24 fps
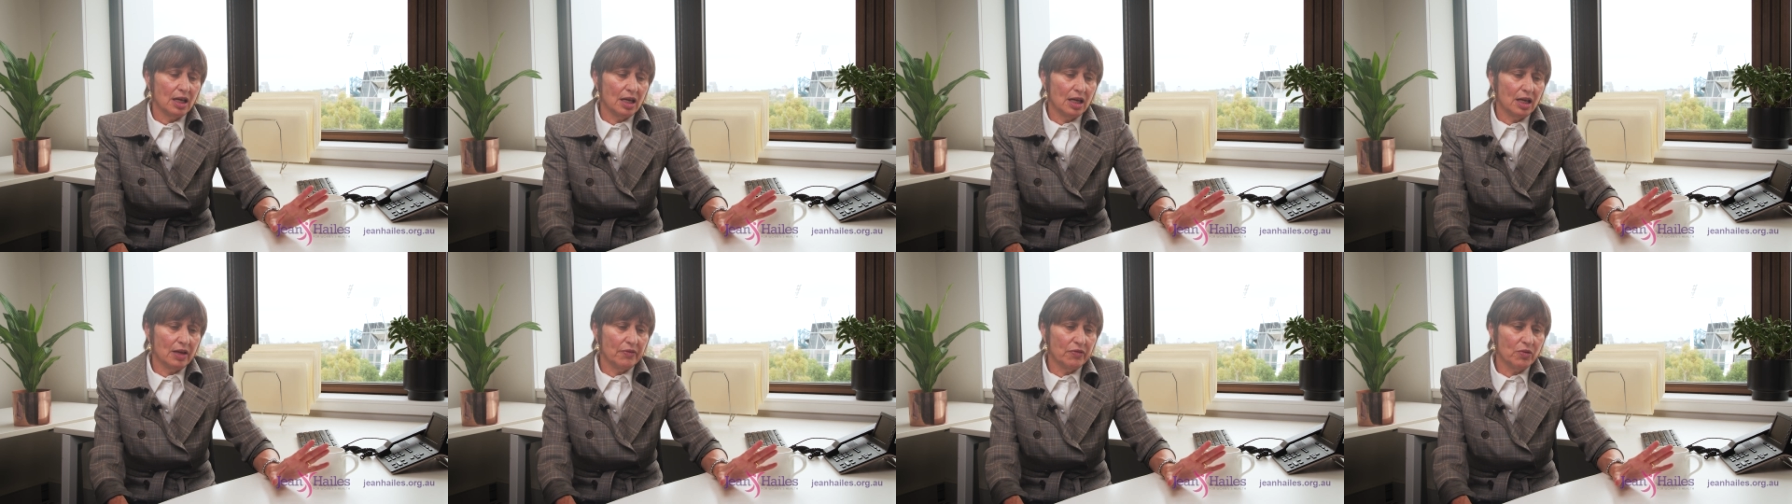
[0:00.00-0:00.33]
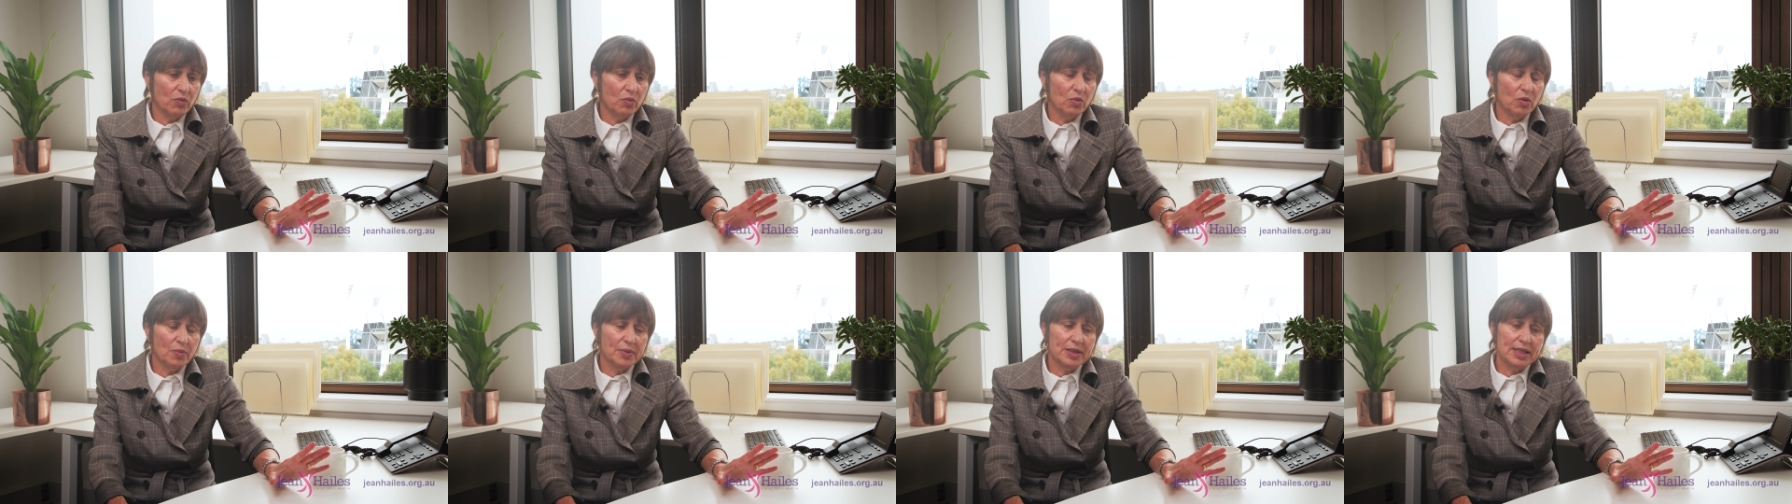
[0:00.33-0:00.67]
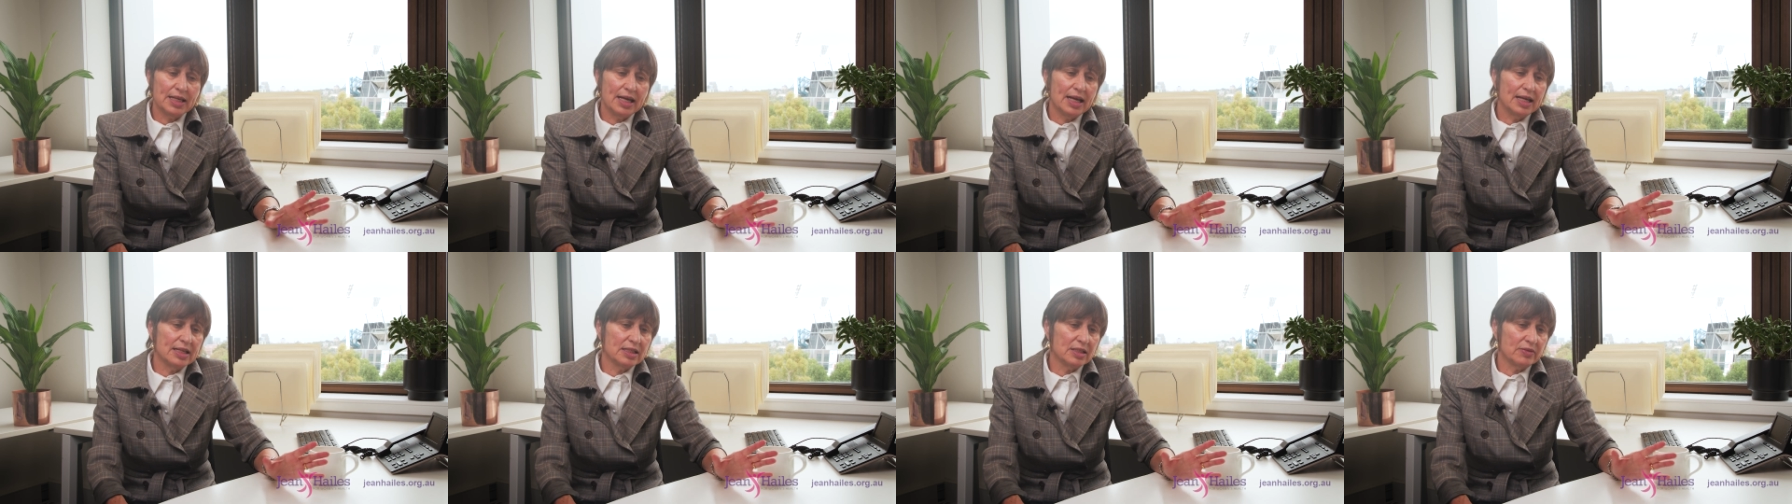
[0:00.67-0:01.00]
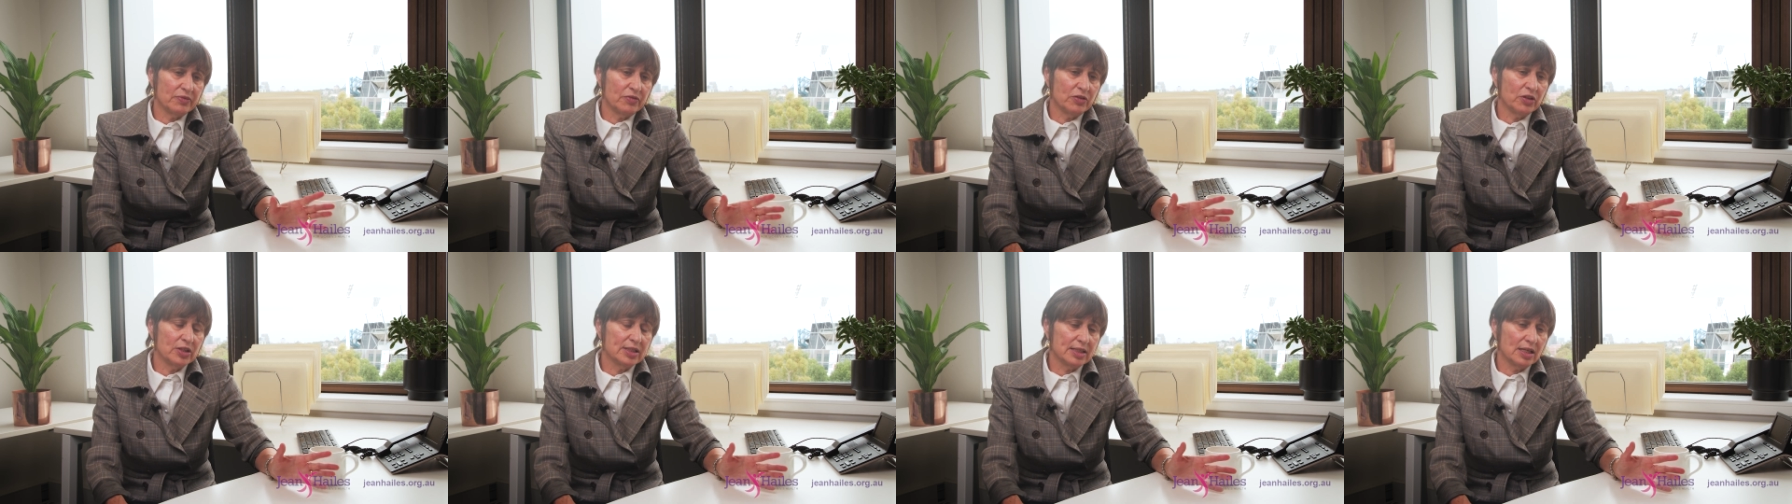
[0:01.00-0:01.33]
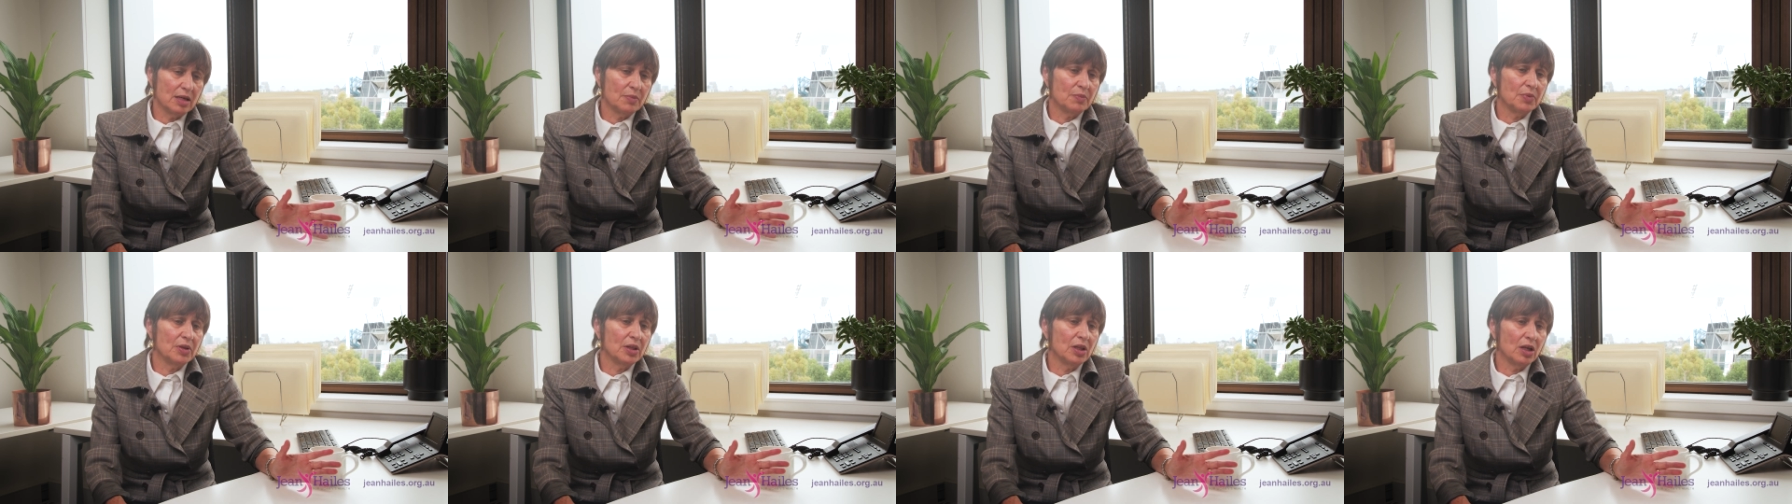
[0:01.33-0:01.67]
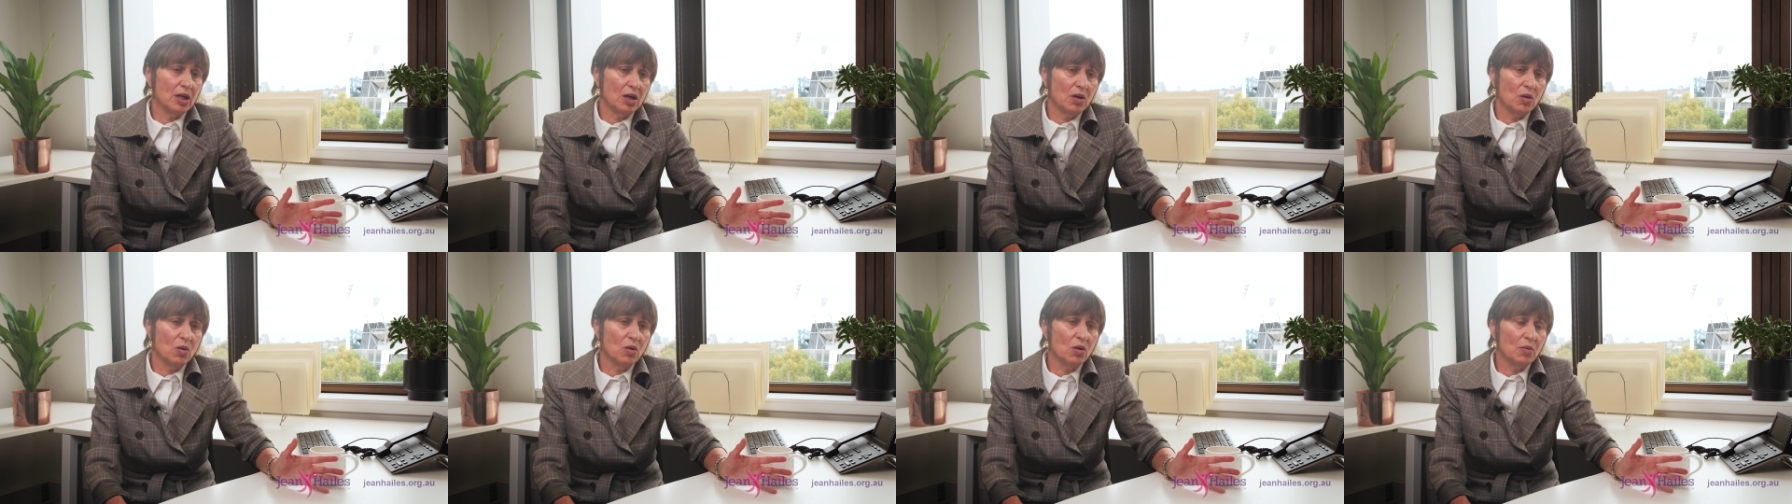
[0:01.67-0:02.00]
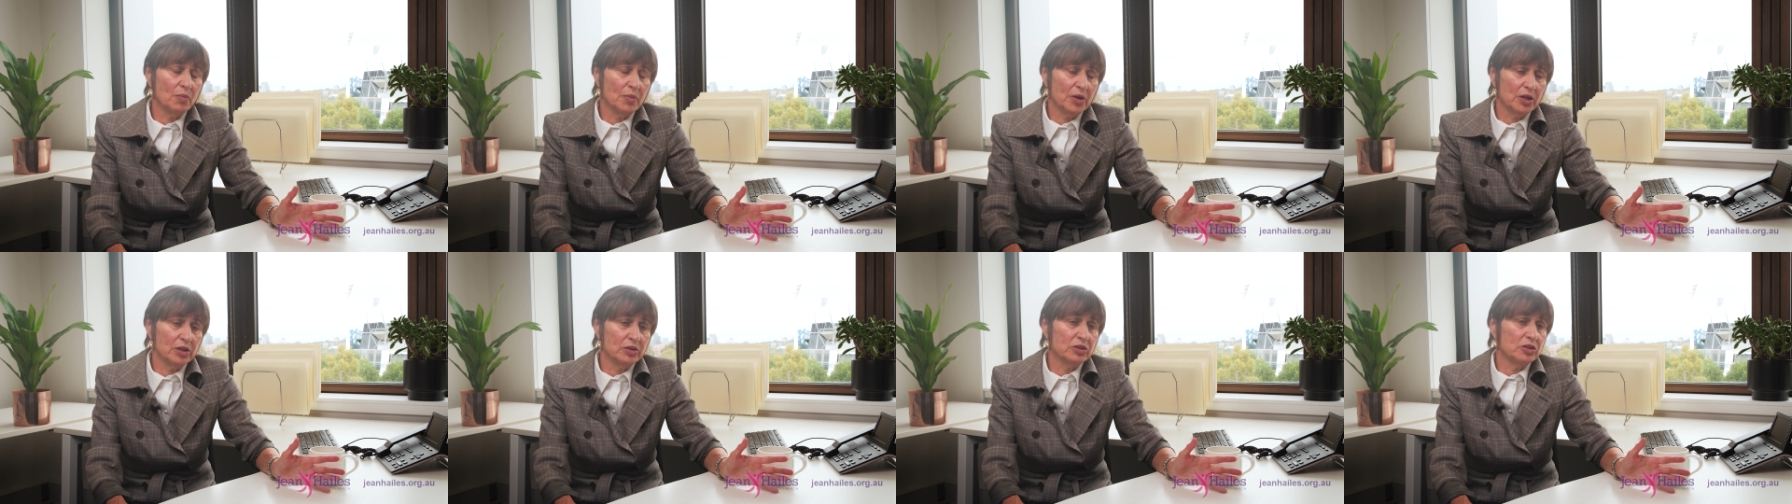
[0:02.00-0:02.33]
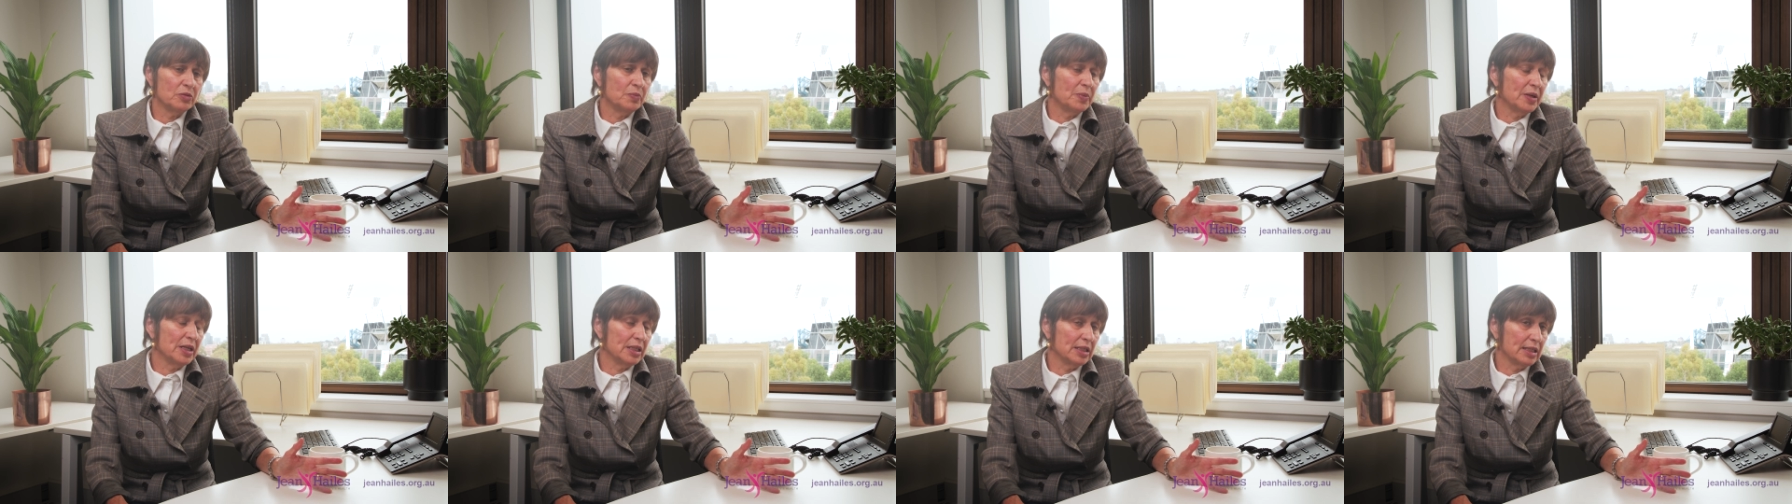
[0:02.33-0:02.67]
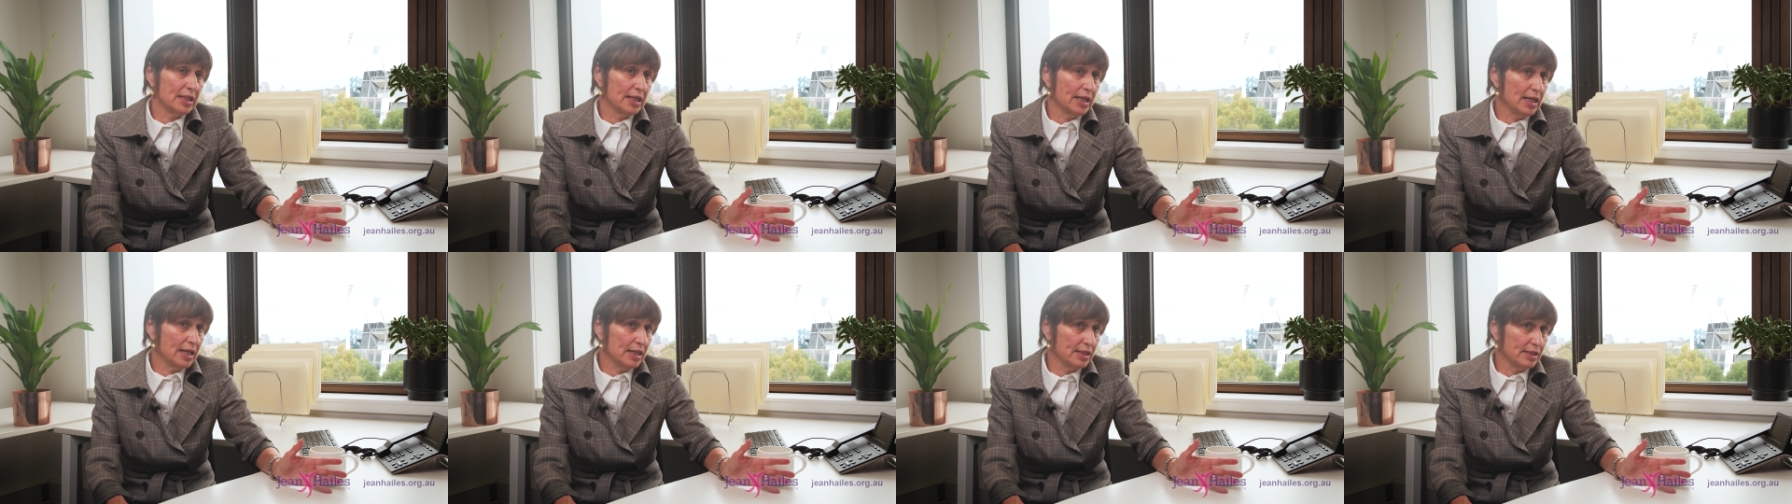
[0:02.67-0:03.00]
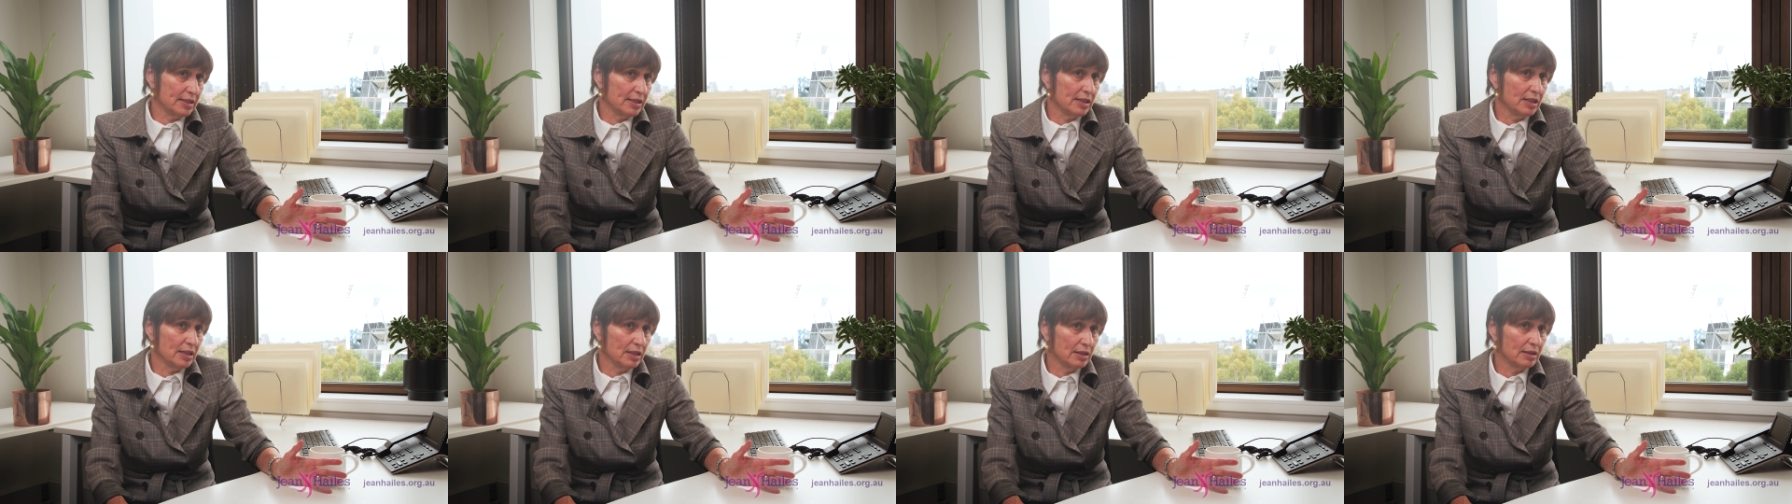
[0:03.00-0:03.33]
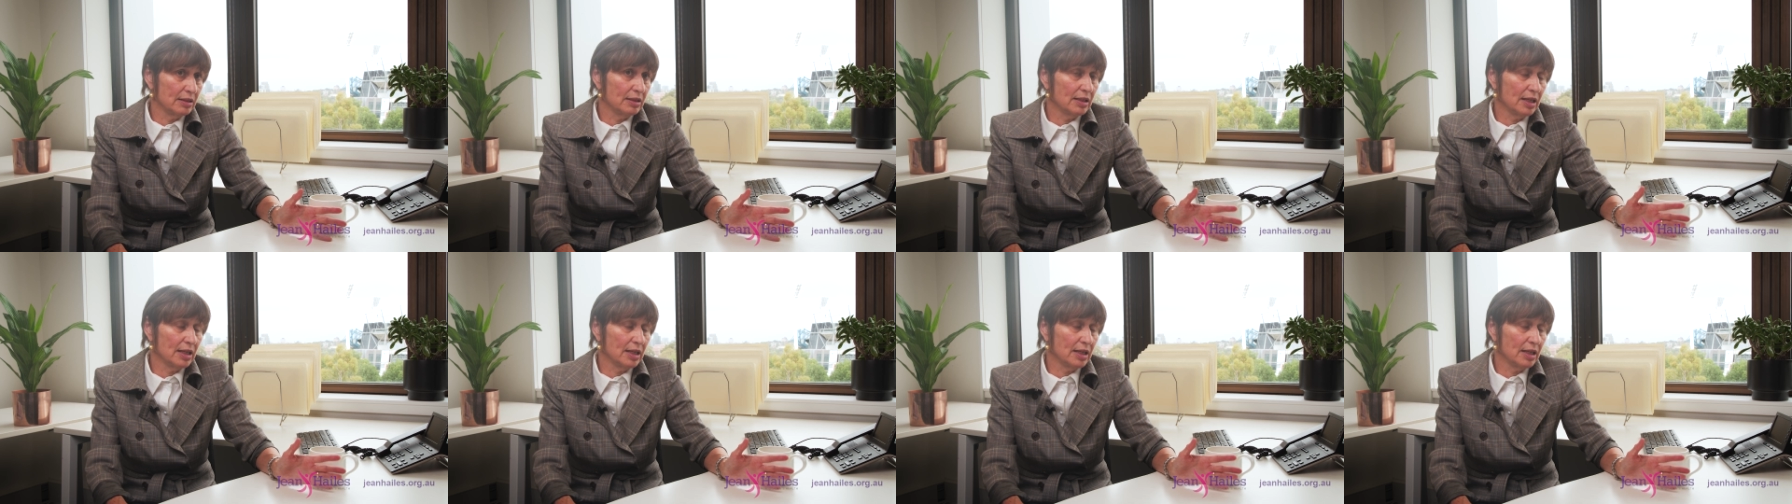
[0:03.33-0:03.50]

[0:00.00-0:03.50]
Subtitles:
if a woman has, for example, a hormone-dependent cancer,